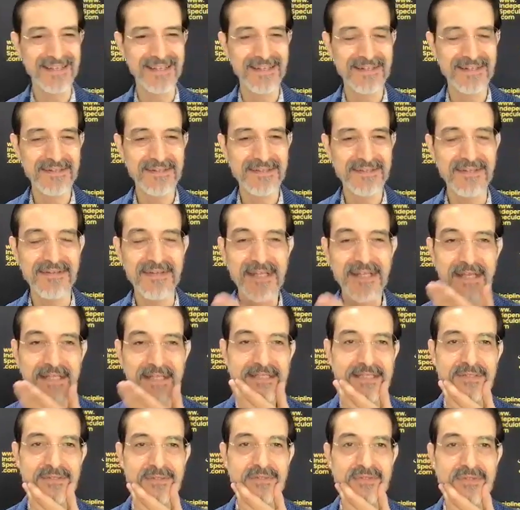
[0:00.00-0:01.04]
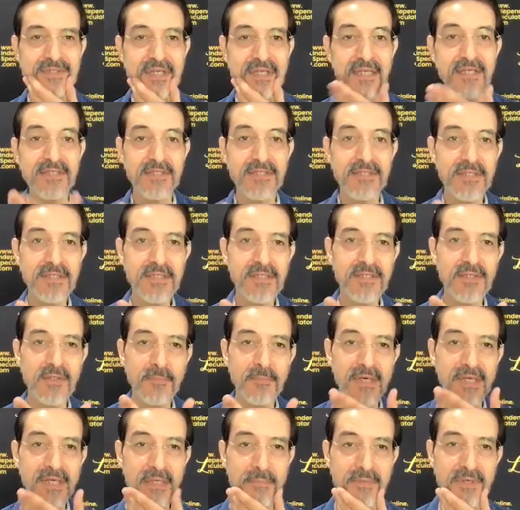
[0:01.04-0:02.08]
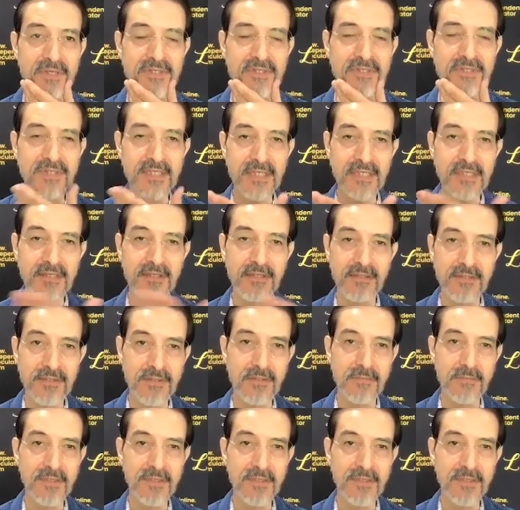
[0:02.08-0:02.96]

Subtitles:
Well, that's interesting. It's good that you brought up Argentina too,